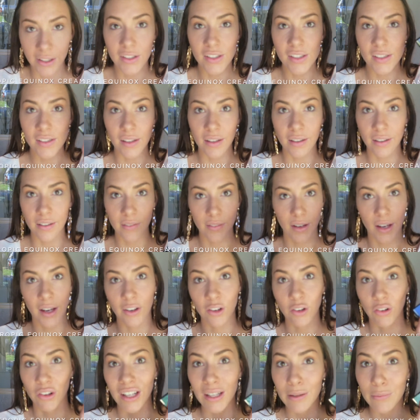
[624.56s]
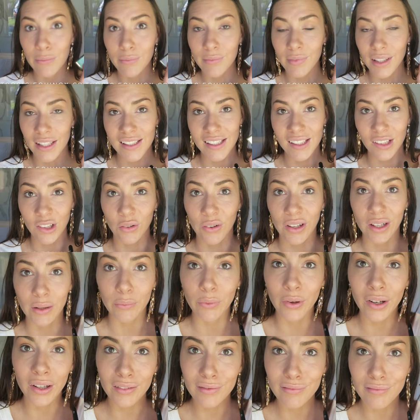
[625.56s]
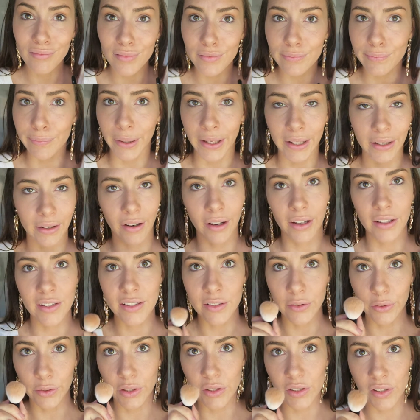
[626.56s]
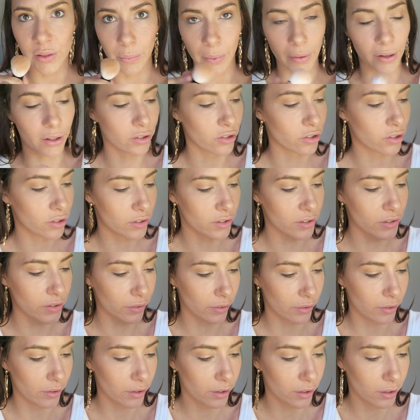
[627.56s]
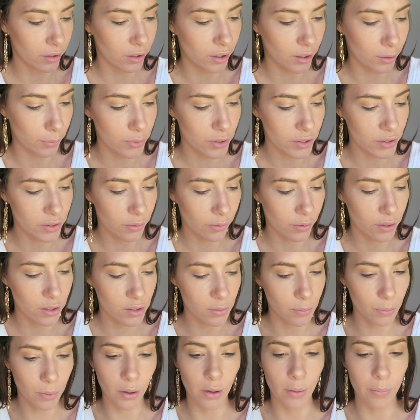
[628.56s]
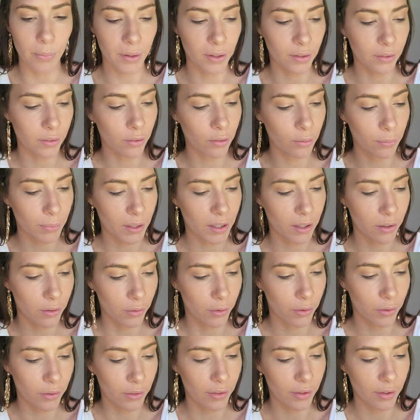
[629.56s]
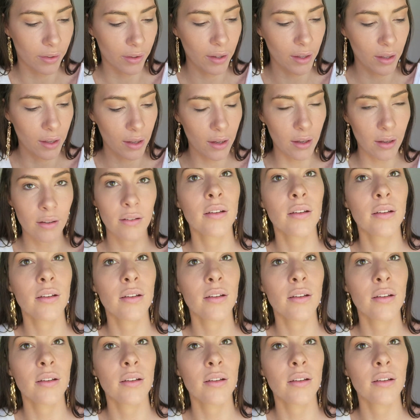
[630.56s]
use a cream, it's a cream one, but I still use a brush. So I'm just going to pop a little bit on there.